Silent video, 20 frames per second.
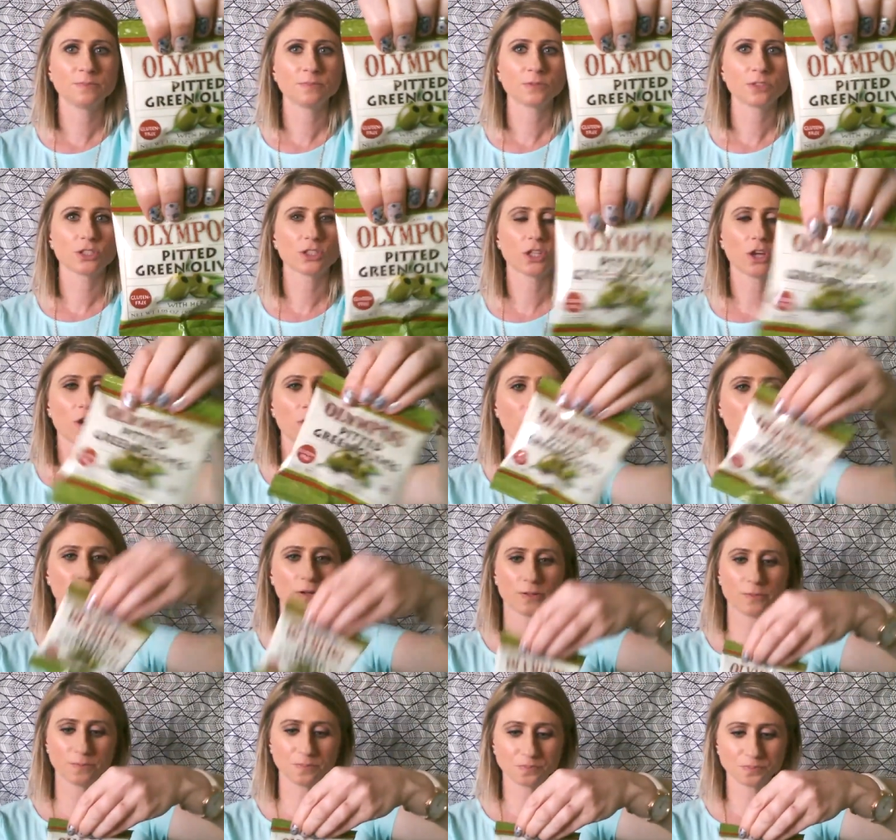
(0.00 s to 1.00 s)

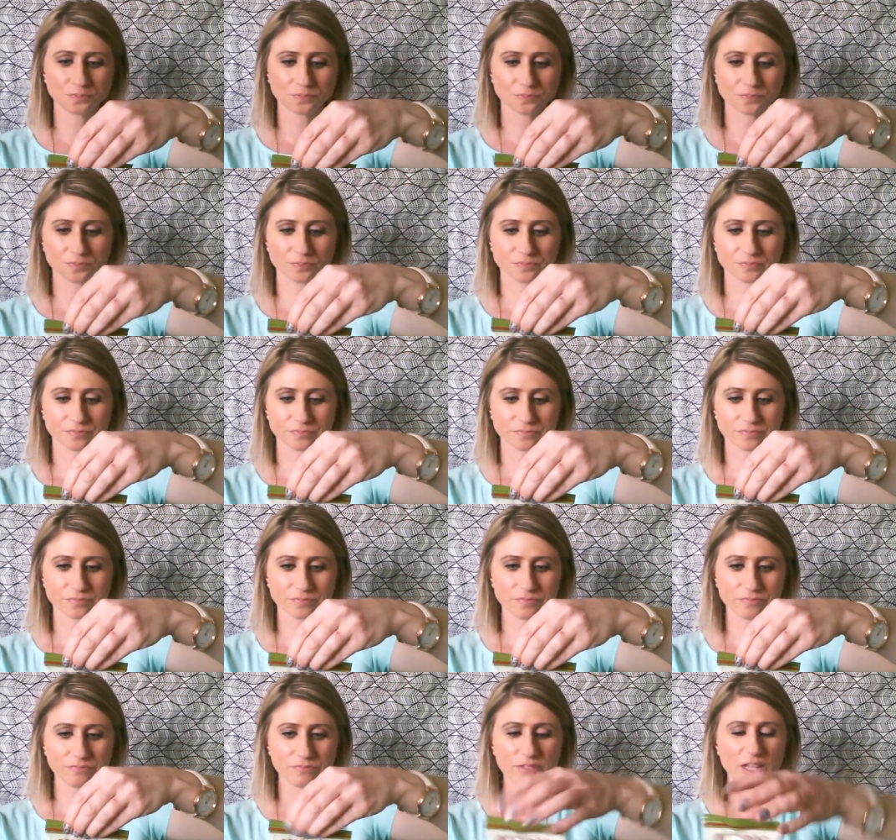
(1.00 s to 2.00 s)
So
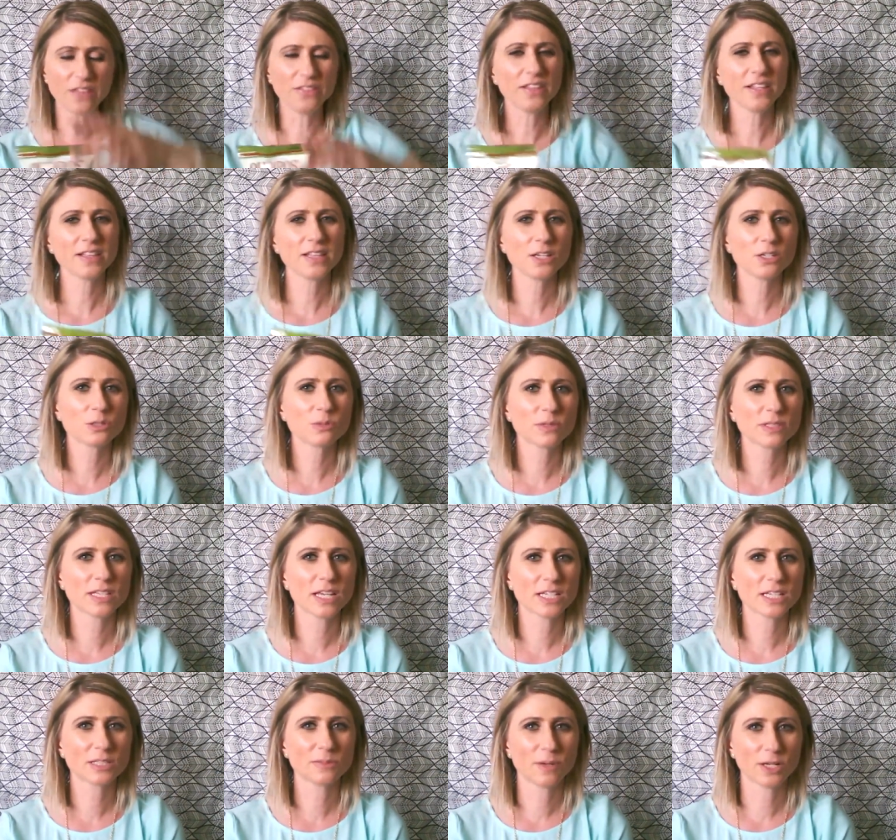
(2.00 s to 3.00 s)
I think those would
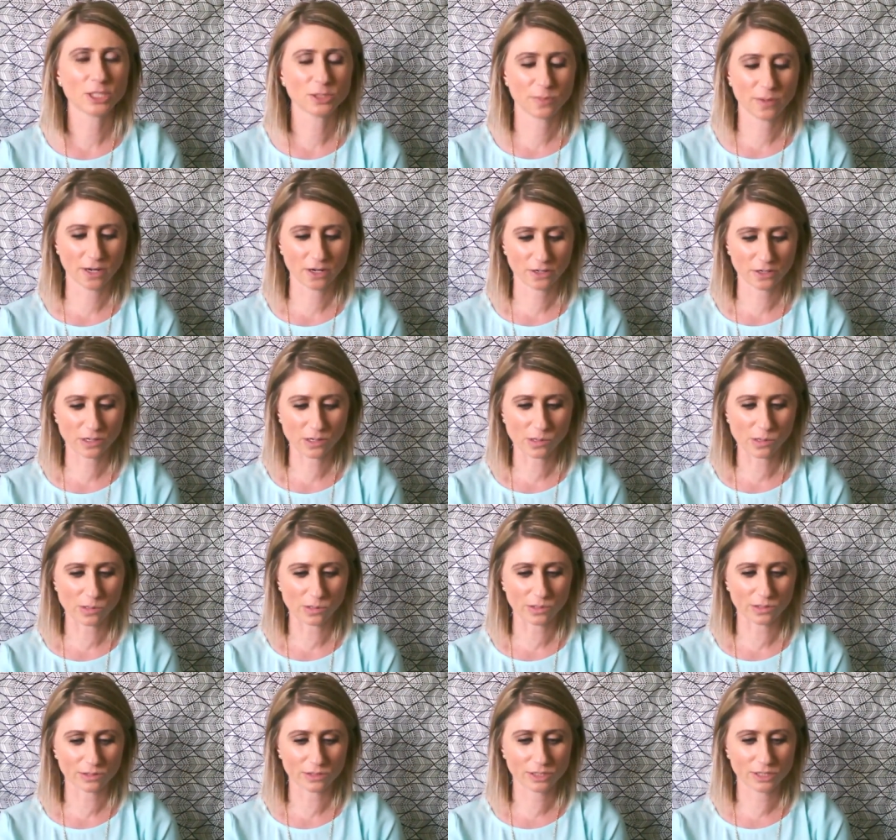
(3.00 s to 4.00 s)
taste much better
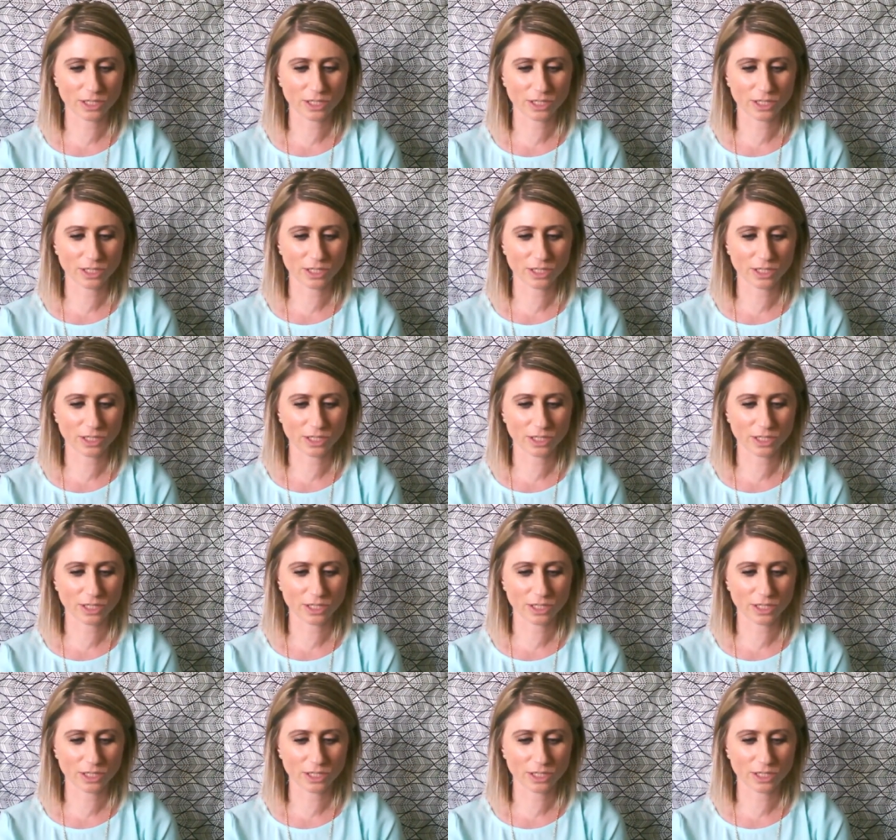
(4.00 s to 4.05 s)
cold.